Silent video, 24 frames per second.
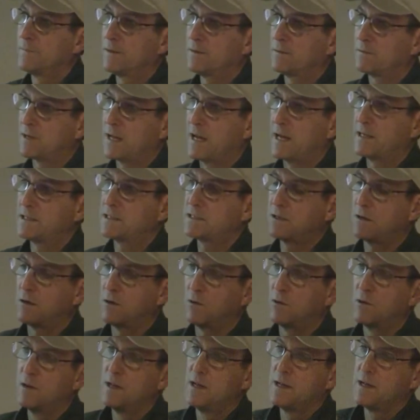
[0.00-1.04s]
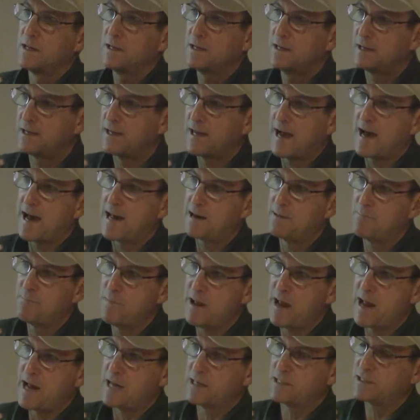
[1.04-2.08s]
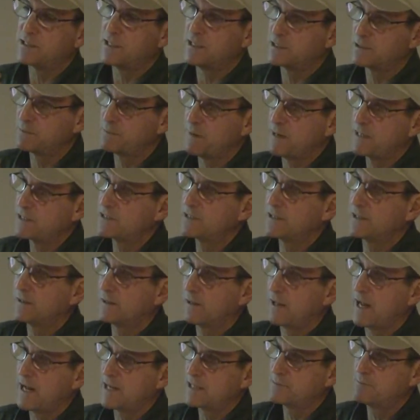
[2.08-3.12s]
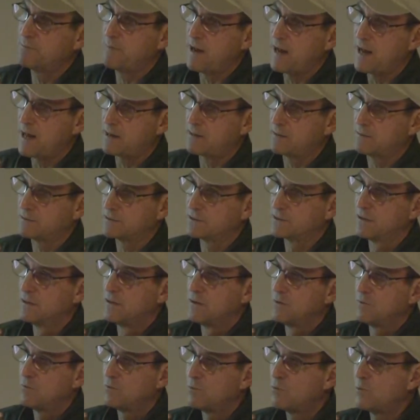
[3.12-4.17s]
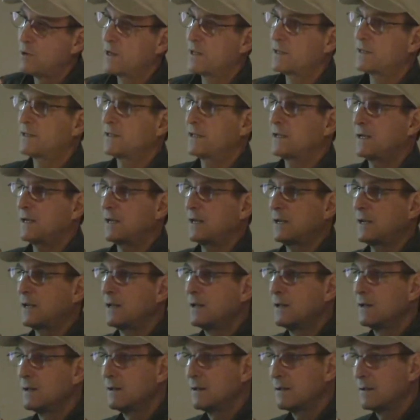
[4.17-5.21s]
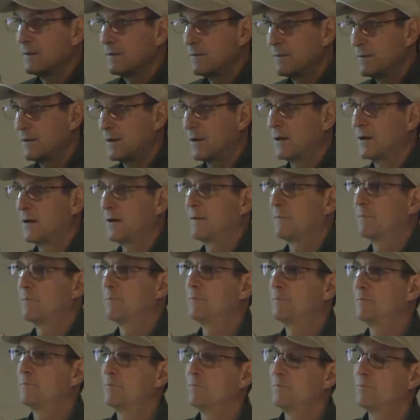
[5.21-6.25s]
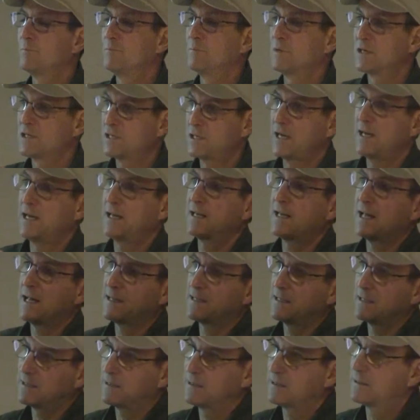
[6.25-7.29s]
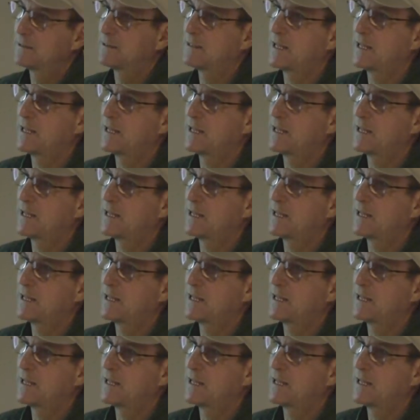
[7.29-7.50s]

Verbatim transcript: Okay, so you got to match, especially glass bottles, with the um, machine that the